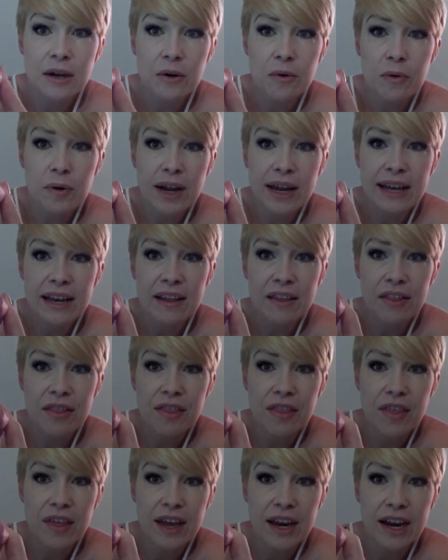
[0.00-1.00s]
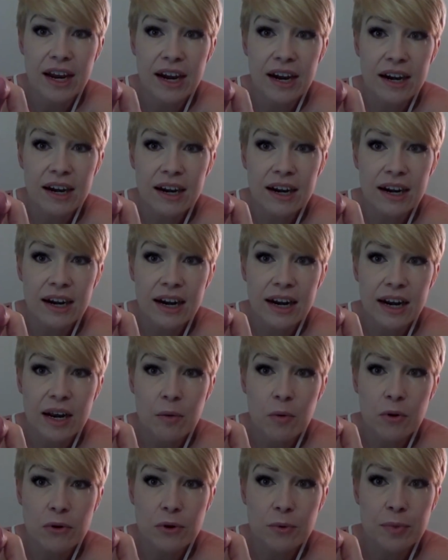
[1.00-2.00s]
right there, and I
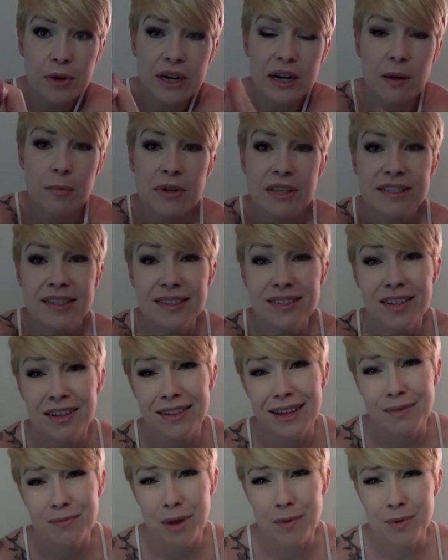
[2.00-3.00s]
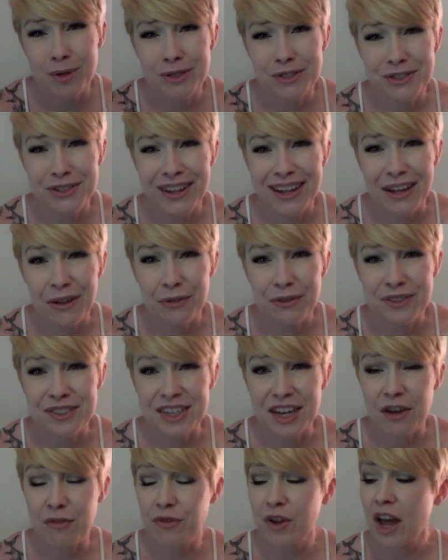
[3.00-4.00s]
won't open it up because that's all like my personal health
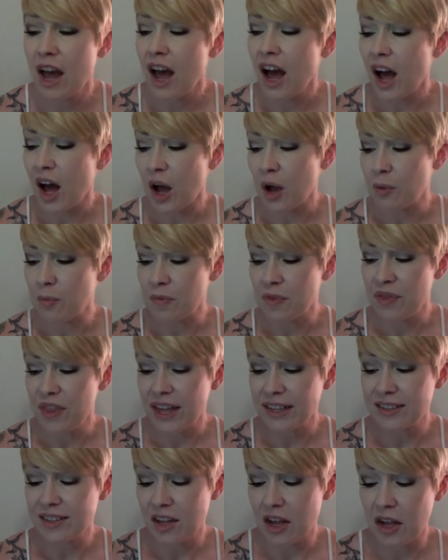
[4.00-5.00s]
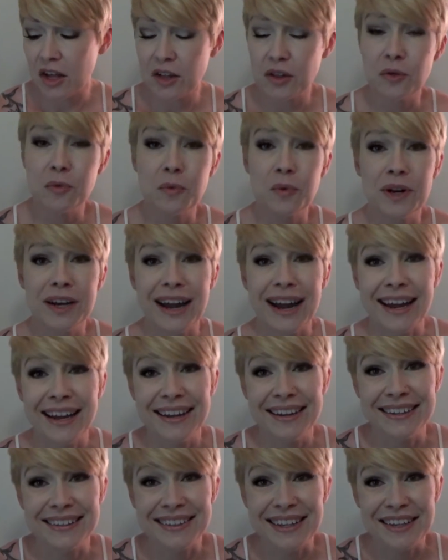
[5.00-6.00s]
stuff. That's all what
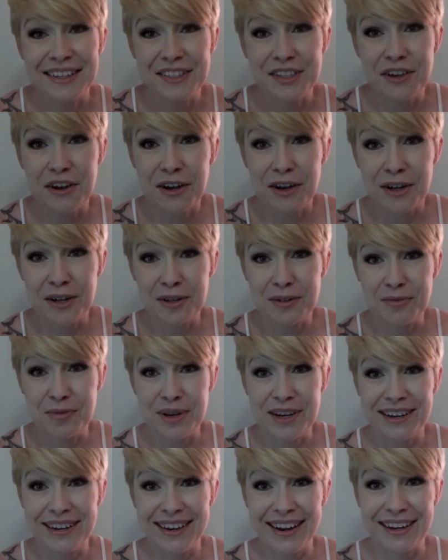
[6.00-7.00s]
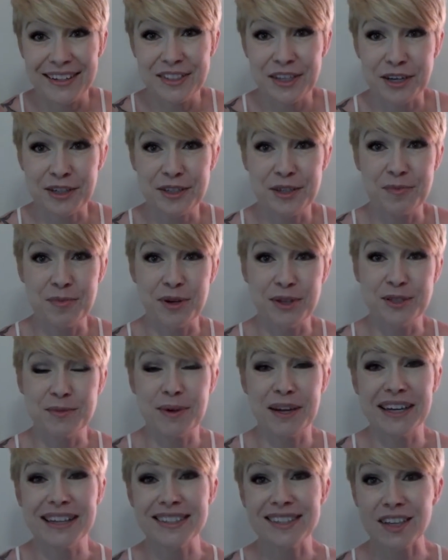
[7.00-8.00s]
I like to call, when I talk to the boys
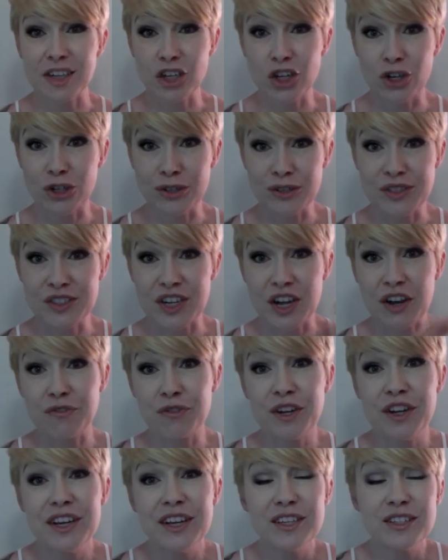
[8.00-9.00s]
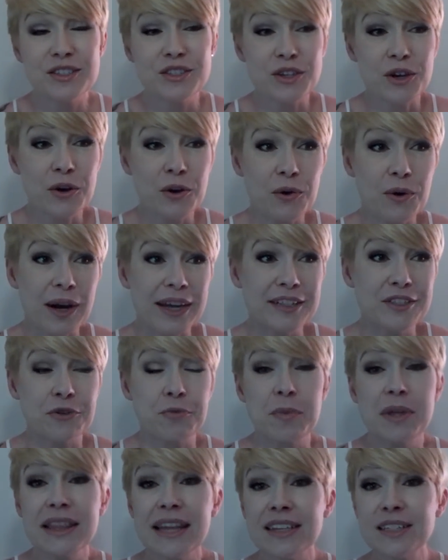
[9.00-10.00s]
about it, it's girl stuff. So I
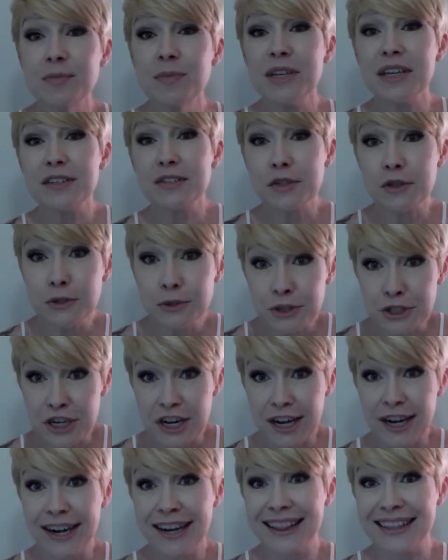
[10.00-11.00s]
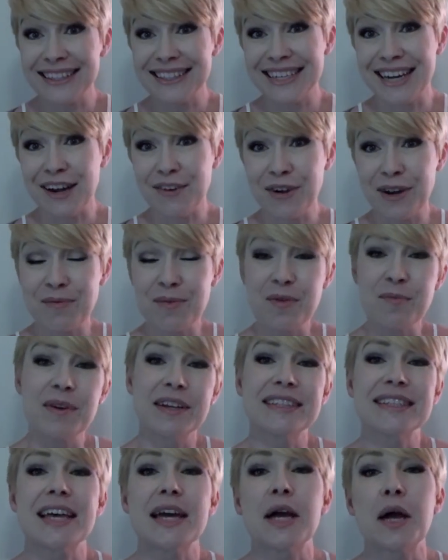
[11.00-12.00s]
don't mean that to be exclusionary, that's not what I mean, but
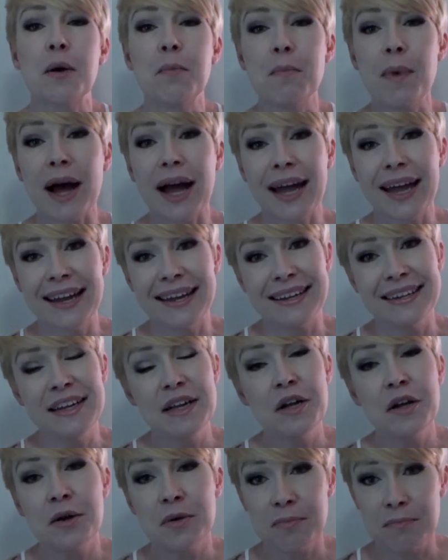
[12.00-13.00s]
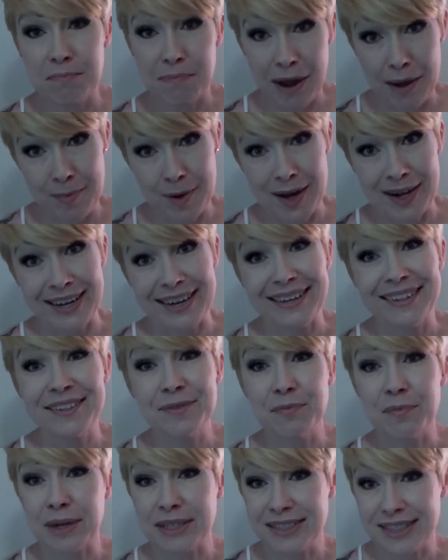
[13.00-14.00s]
it's like my body,
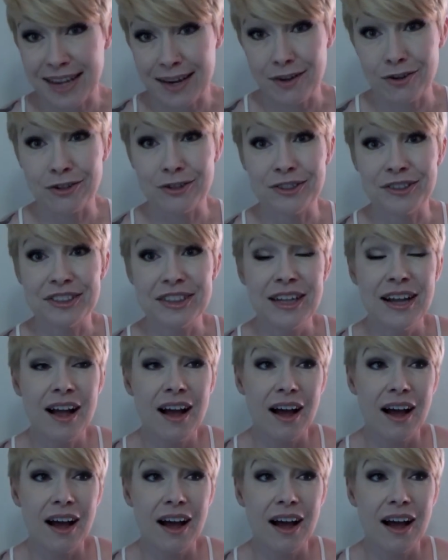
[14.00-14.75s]
my cycle.